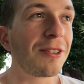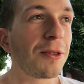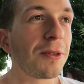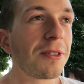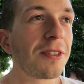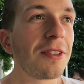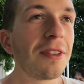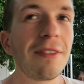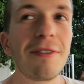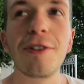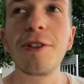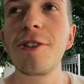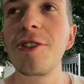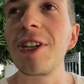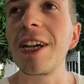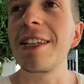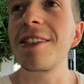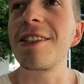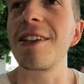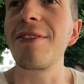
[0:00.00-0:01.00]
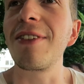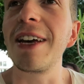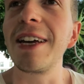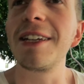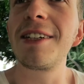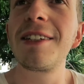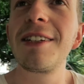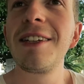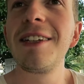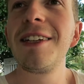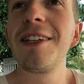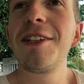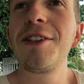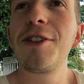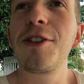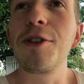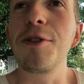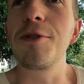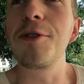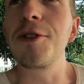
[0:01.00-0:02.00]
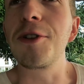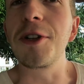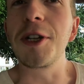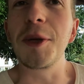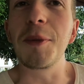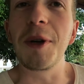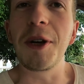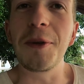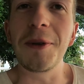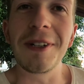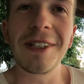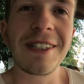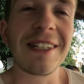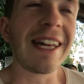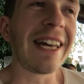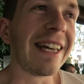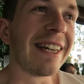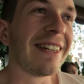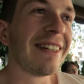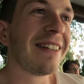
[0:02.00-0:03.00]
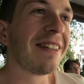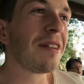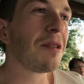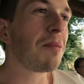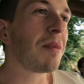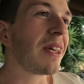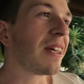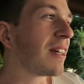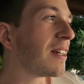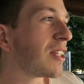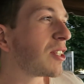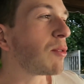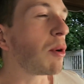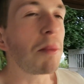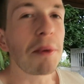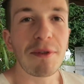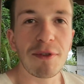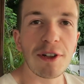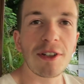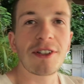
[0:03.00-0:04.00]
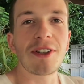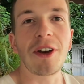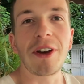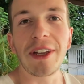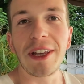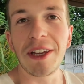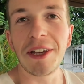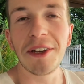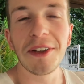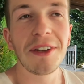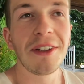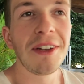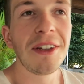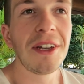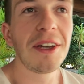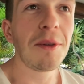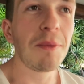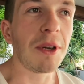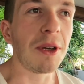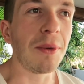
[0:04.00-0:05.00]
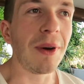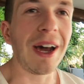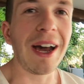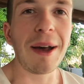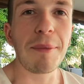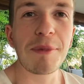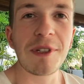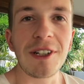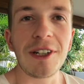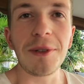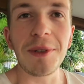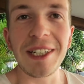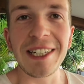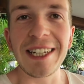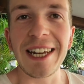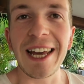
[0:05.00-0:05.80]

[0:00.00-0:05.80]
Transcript: is also the first chance I've had to show you where we're staying, because when we first got here, we were absolutely